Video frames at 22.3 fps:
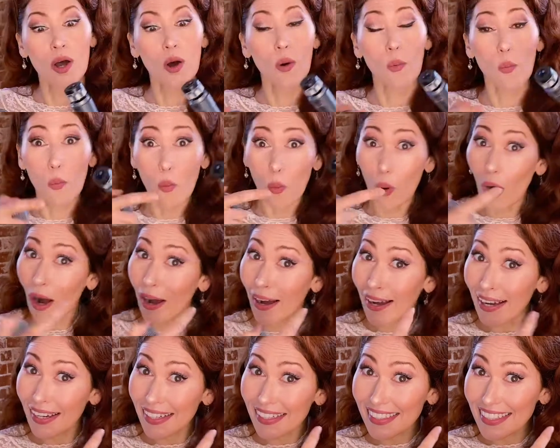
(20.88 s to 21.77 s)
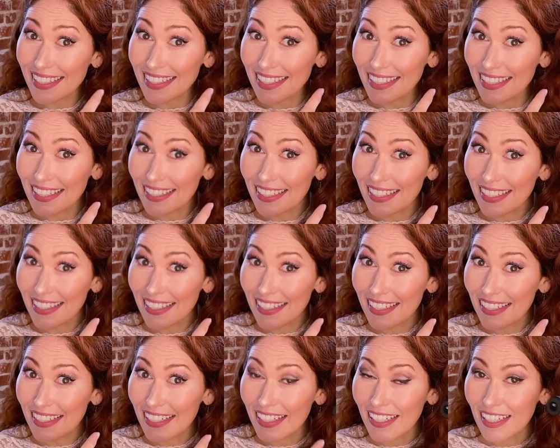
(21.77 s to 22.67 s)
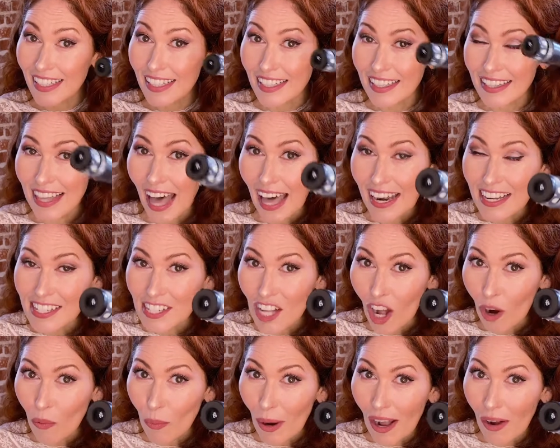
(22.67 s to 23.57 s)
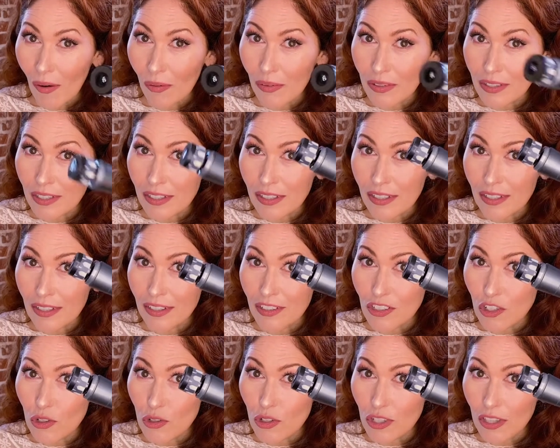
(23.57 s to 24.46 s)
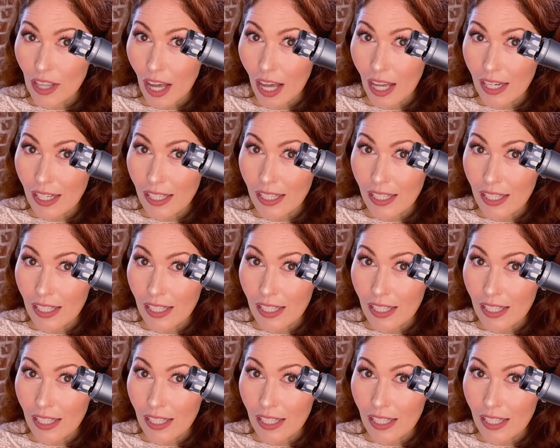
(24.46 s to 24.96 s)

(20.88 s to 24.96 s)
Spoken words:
What? That is not round. Do you see that?